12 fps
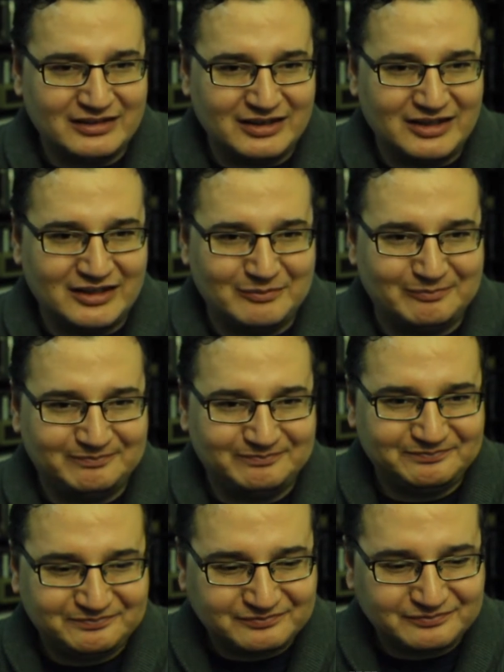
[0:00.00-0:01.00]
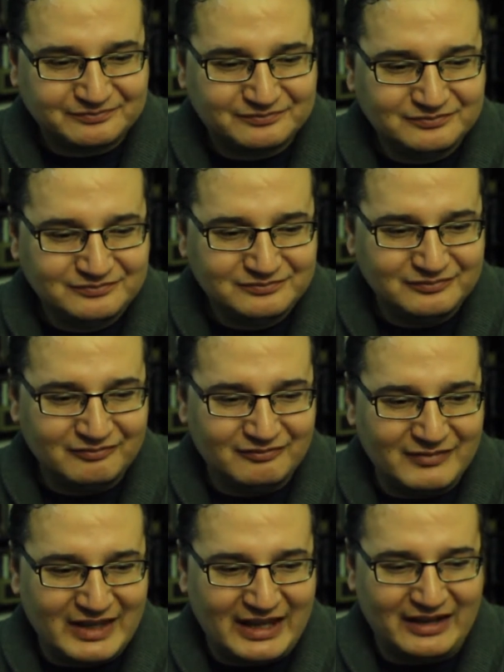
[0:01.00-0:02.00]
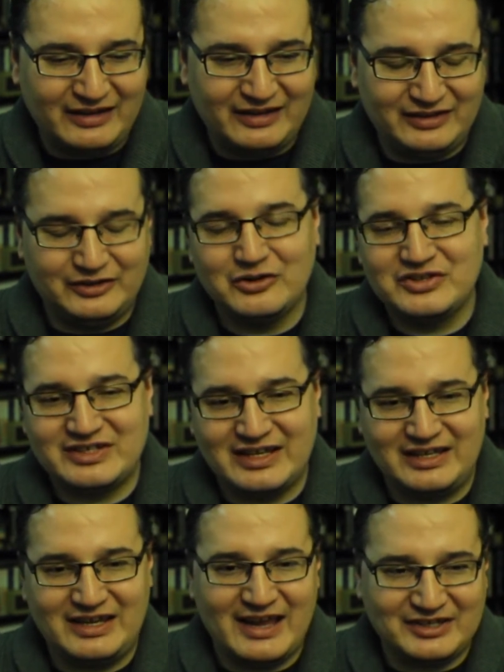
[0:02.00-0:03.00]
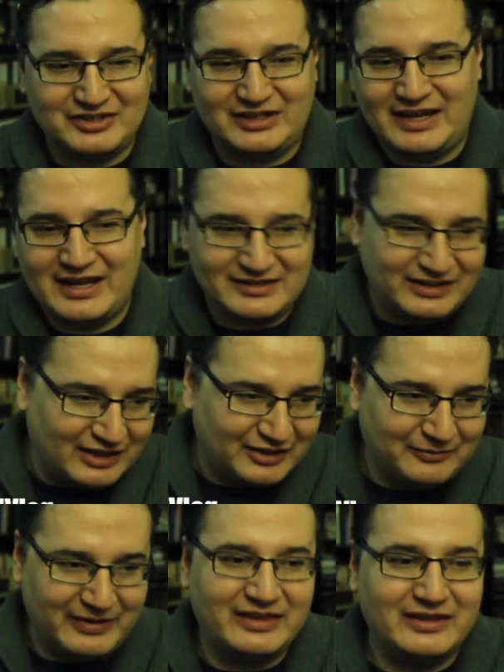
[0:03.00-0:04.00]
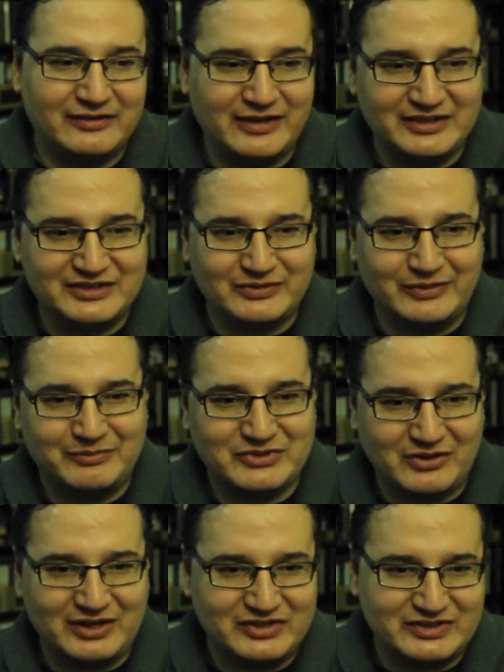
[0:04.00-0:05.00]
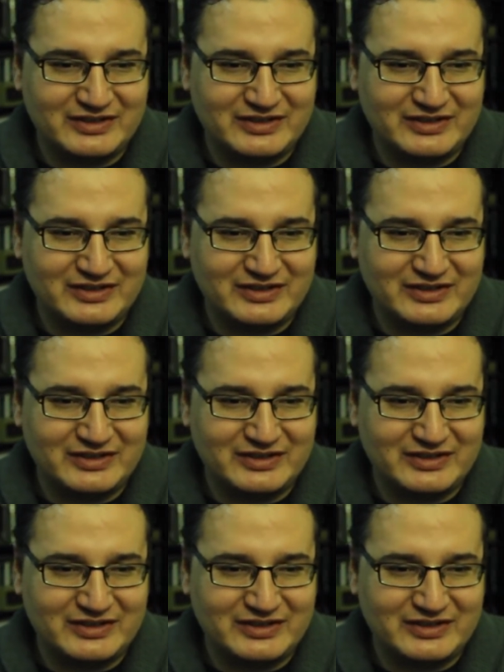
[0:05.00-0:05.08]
And I noticed that he actually has a gun right there next to him. So